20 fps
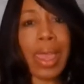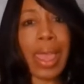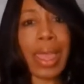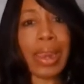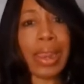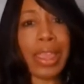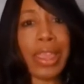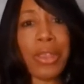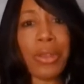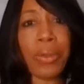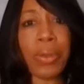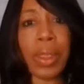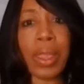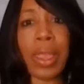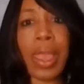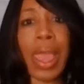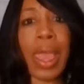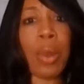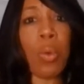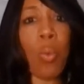and hearing
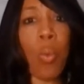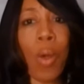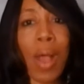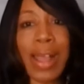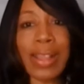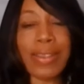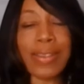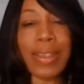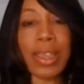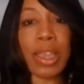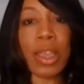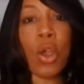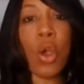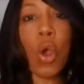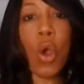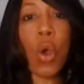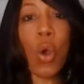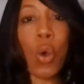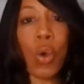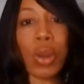and watching
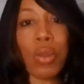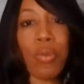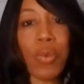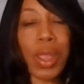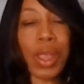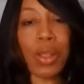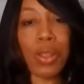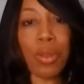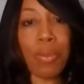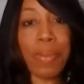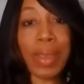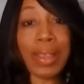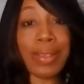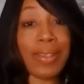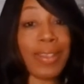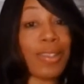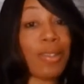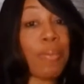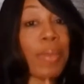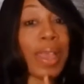on a regular
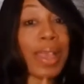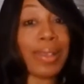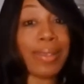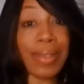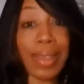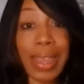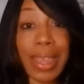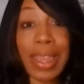basis because